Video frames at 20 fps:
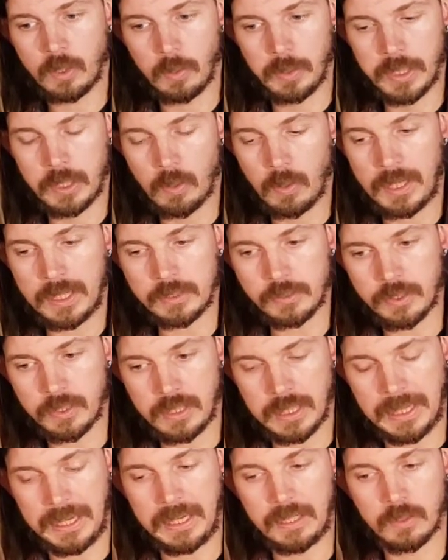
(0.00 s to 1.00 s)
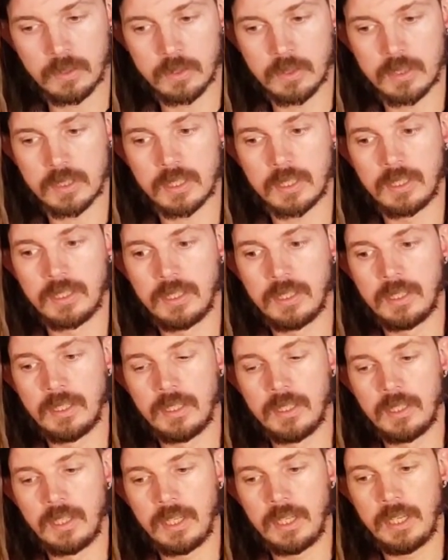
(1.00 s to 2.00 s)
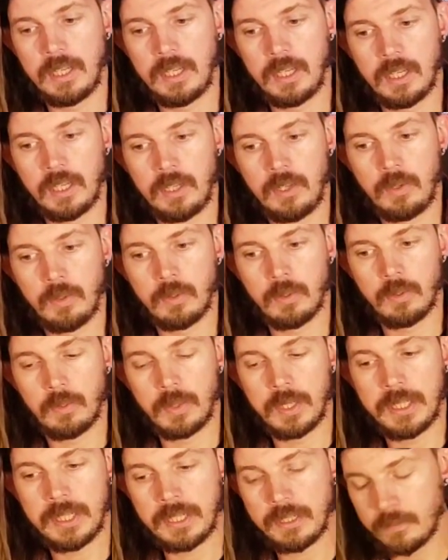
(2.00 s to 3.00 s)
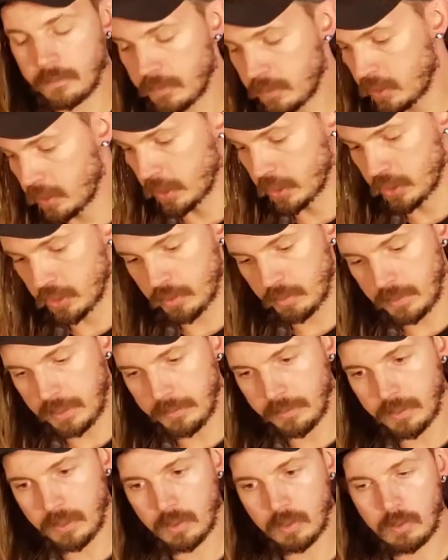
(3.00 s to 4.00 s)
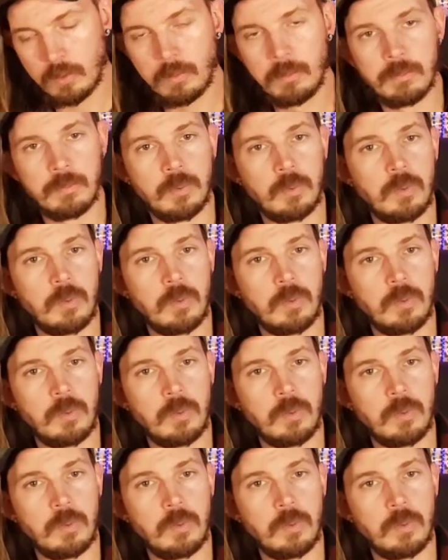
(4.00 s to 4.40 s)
we go out to the house and we kind of searched around the home.